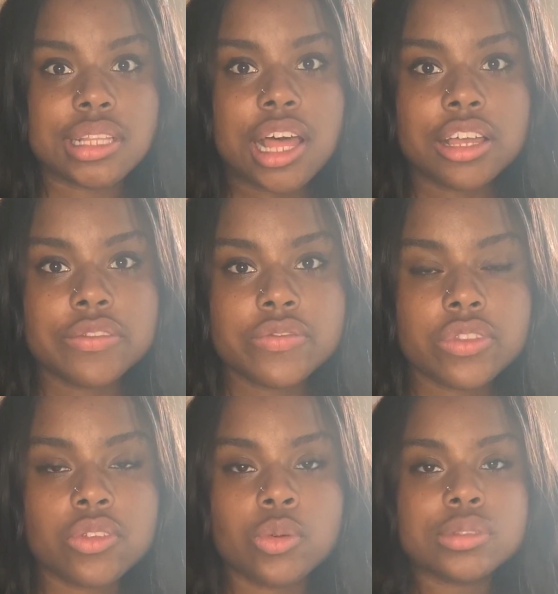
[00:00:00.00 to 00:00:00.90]
life
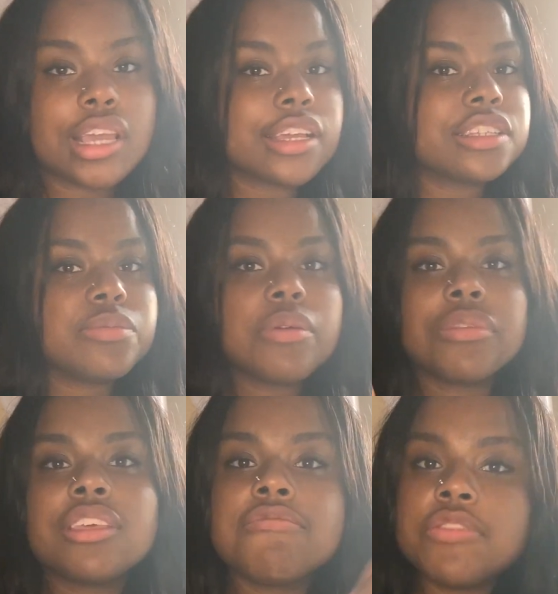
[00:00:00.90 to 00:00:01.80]
they'll text me when
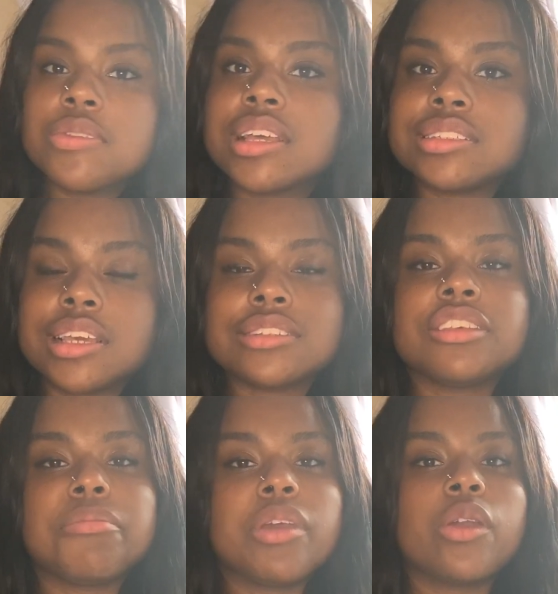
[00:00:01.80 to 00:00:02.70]
they feel like
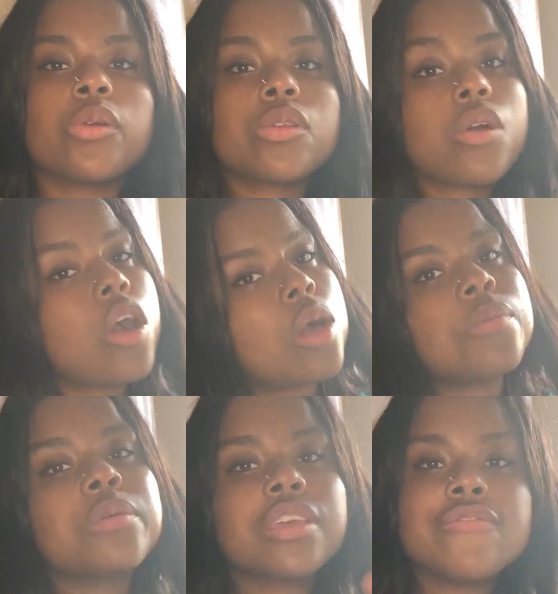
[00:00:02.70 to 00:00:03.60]
texting me or they'll call me
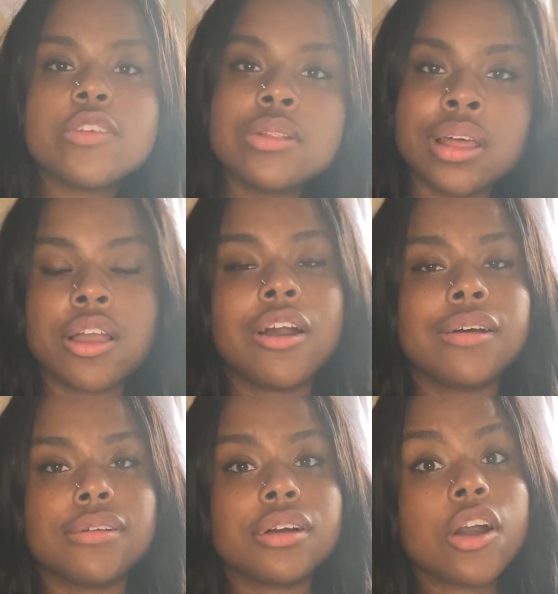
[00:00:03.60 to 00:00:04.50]
when they feel like
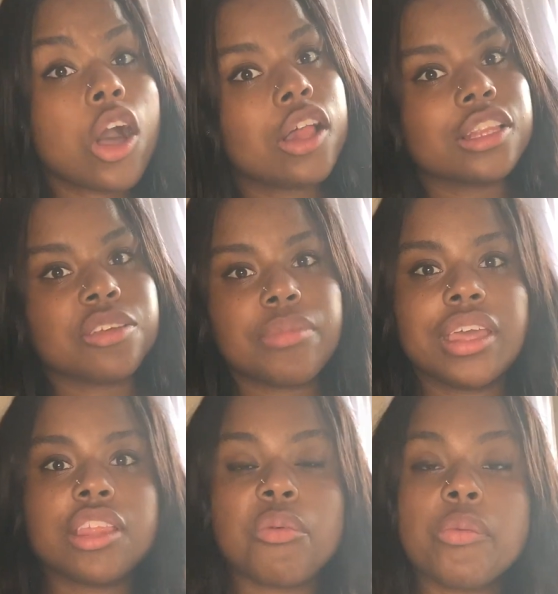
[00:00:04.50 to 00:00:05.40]
call calling me
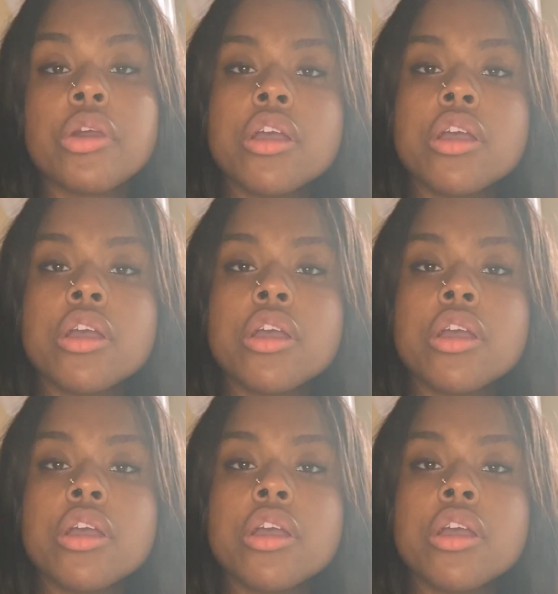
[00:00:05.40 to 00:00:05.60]
and they won't